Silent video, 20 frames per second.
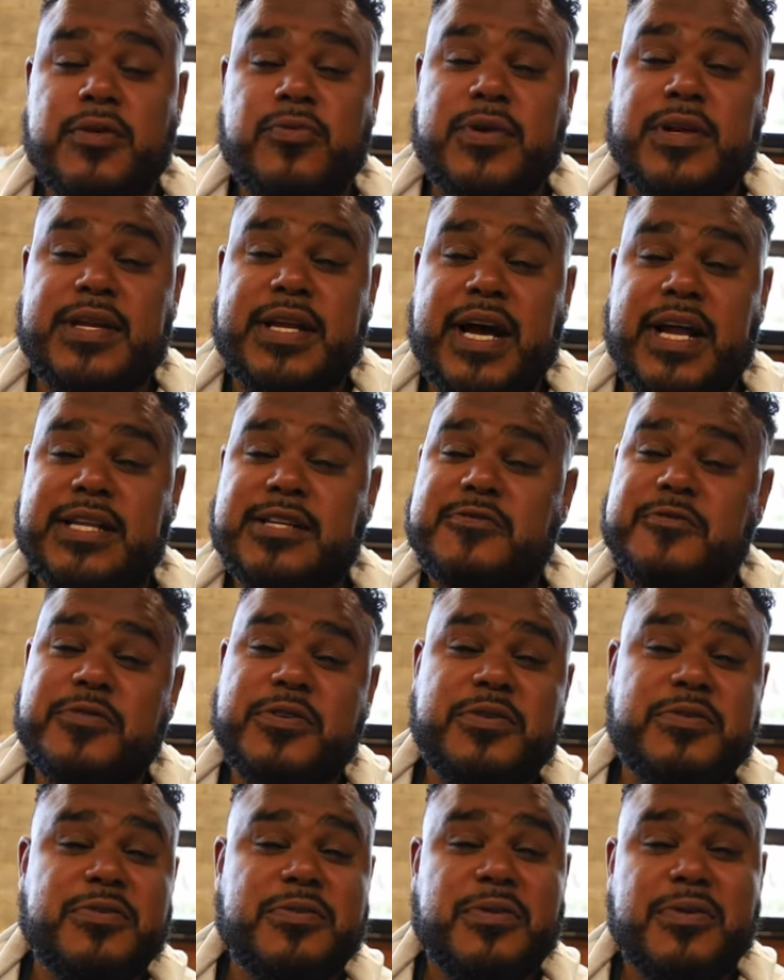With Dallas
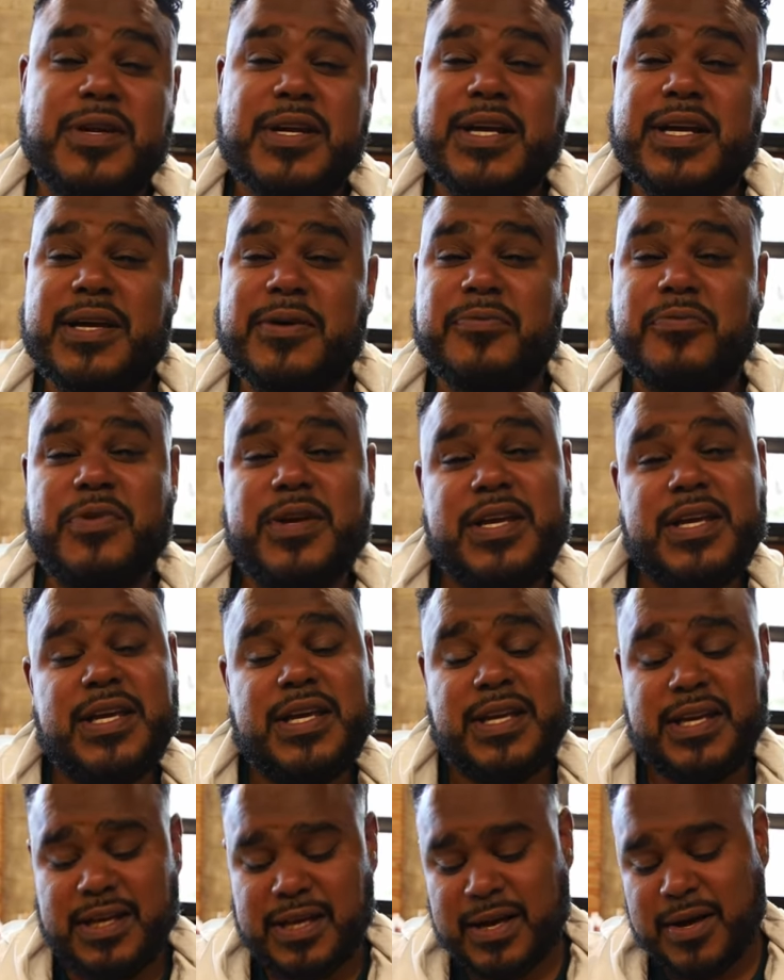Food Critic, and we
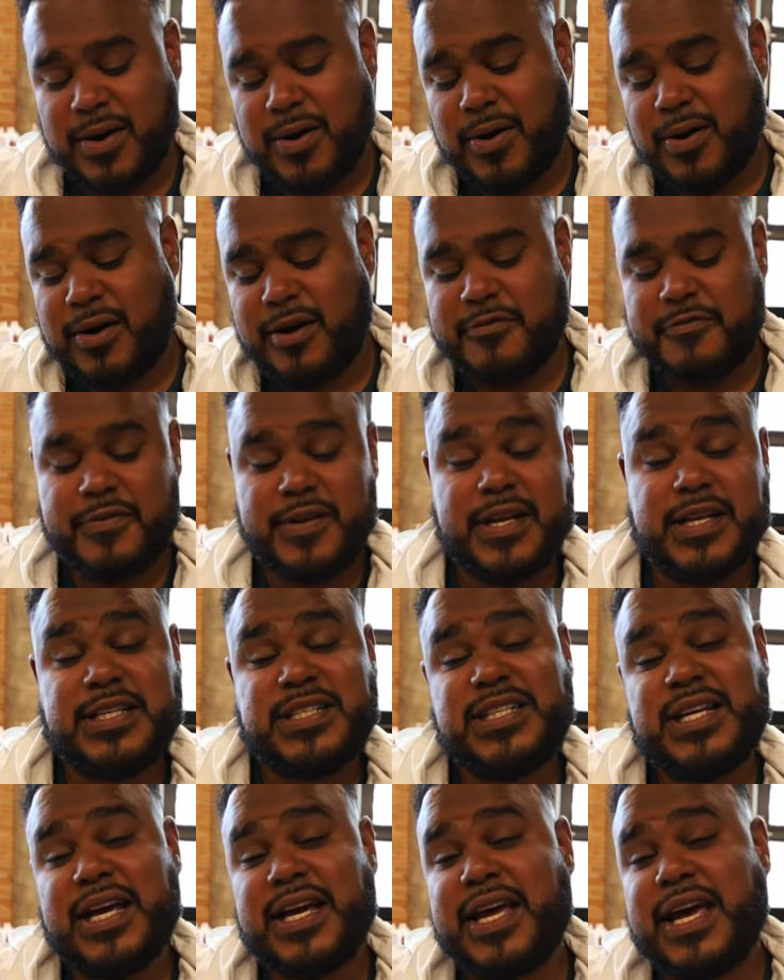are finna
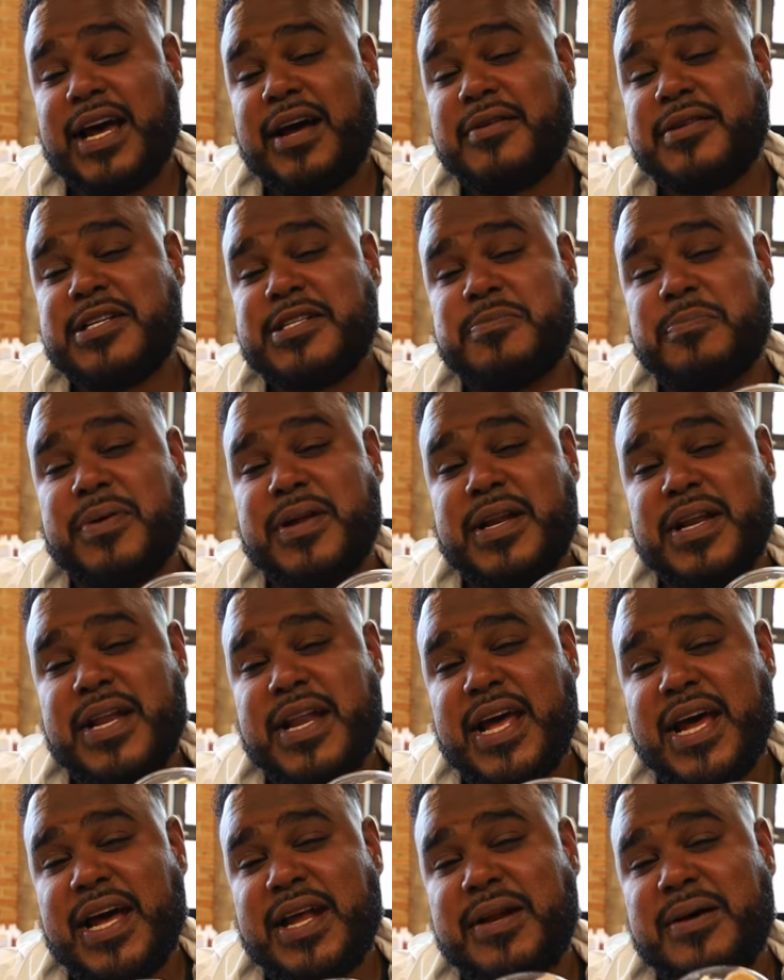check out this
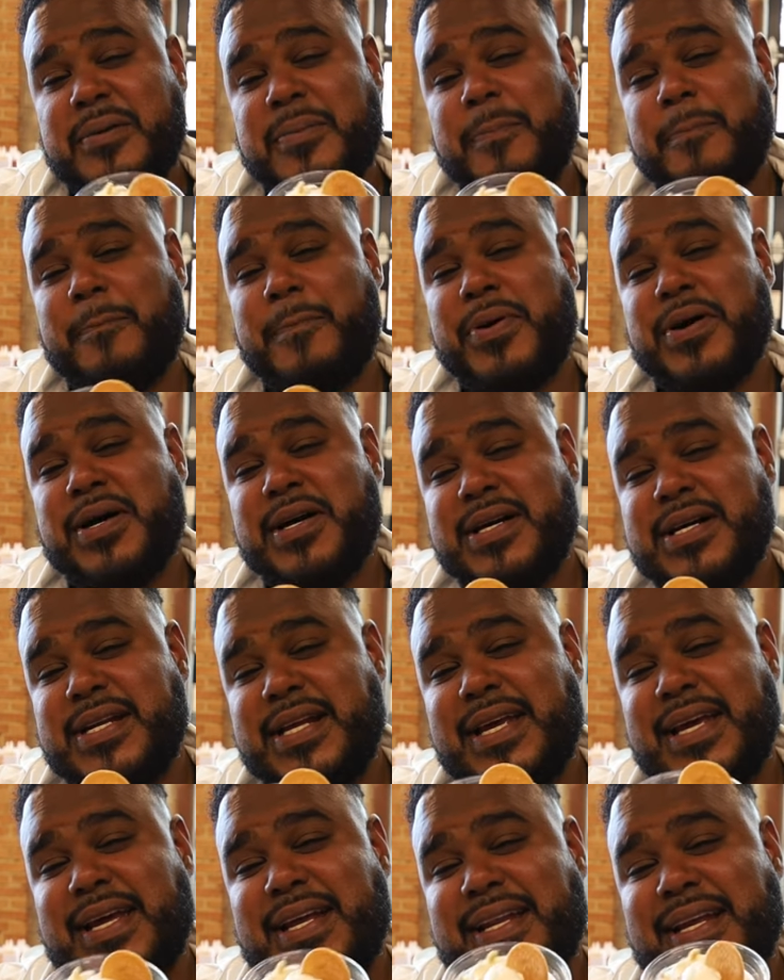banana
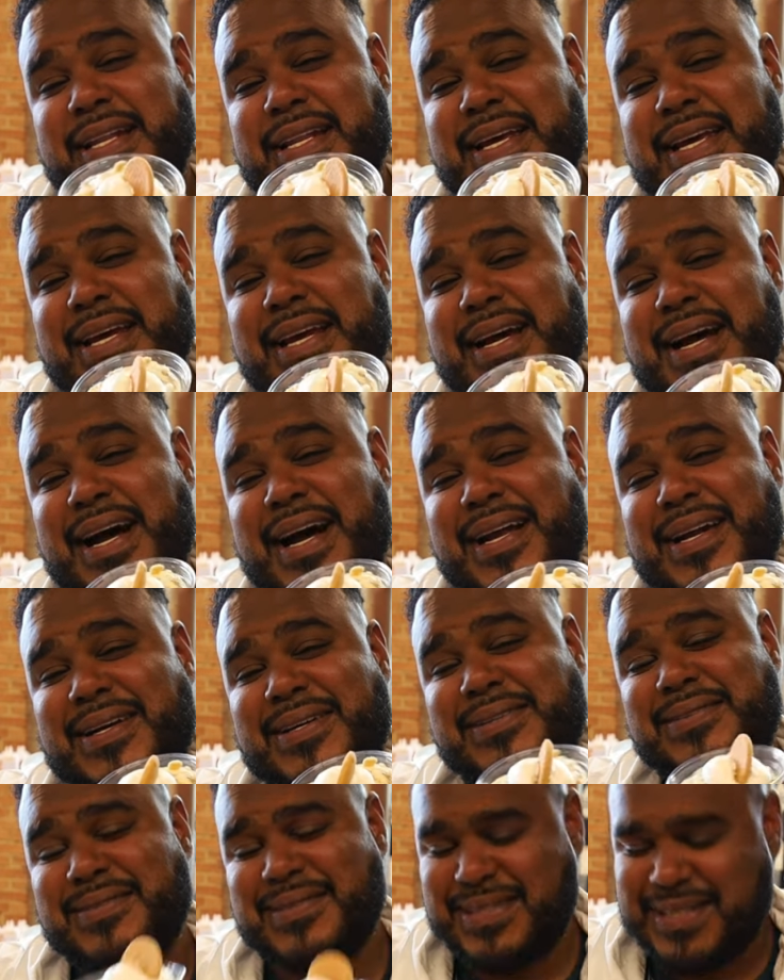pudding that they got
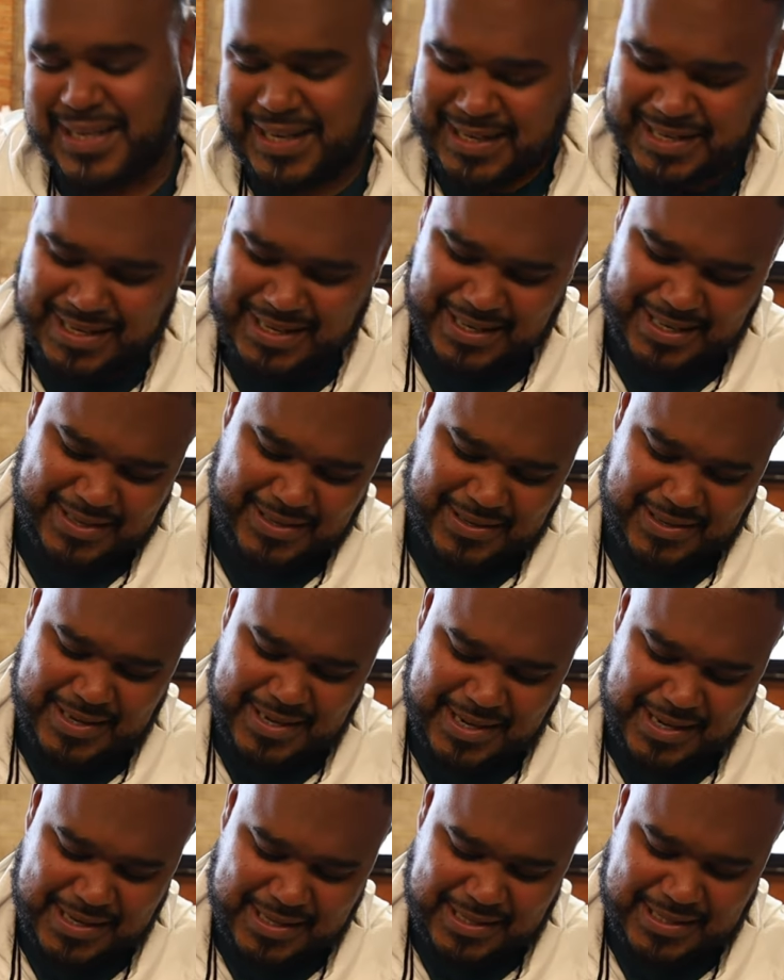on deck here.
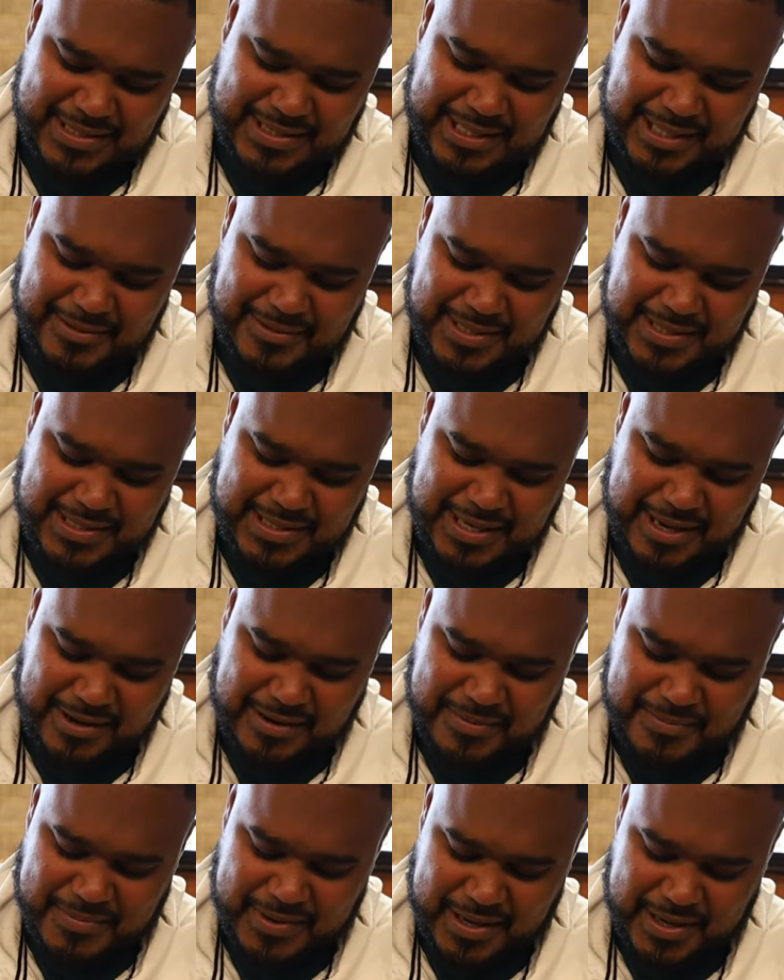Let's see what it's
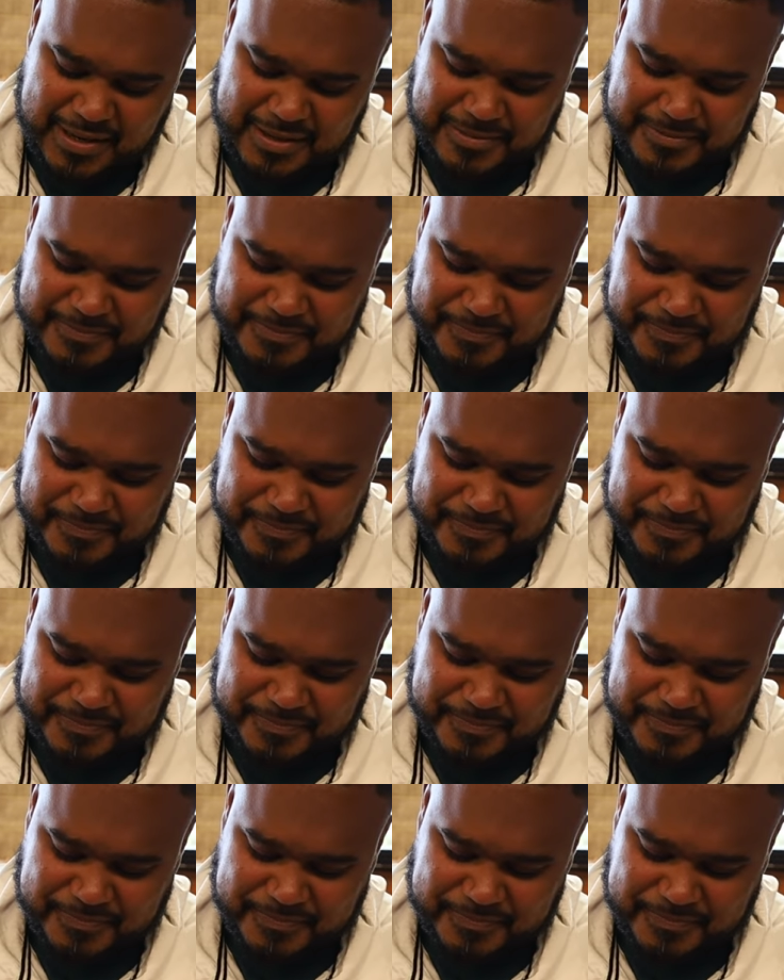talking about.